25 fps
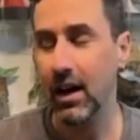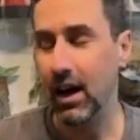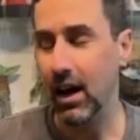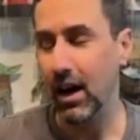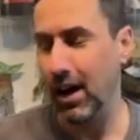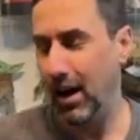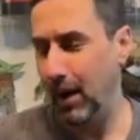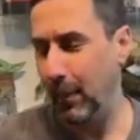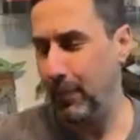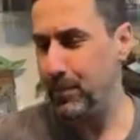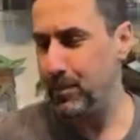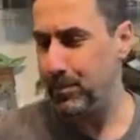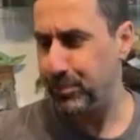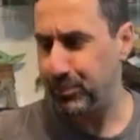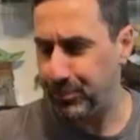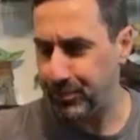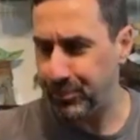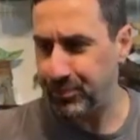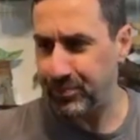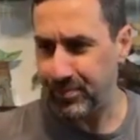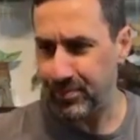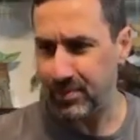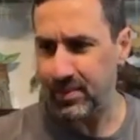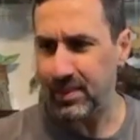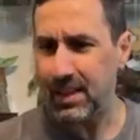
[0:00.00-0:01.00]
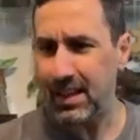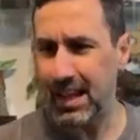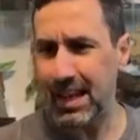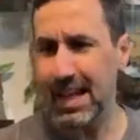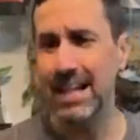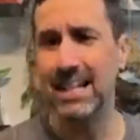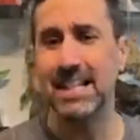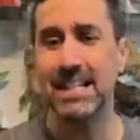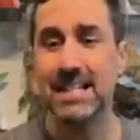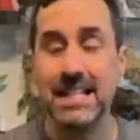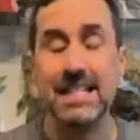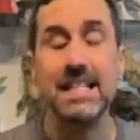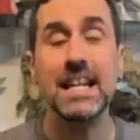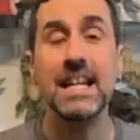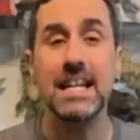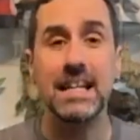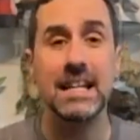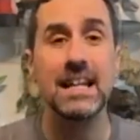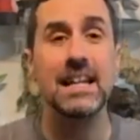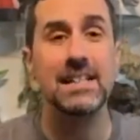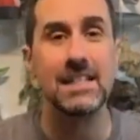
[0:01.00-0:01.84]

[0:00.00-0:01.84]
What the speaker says: And it's neat.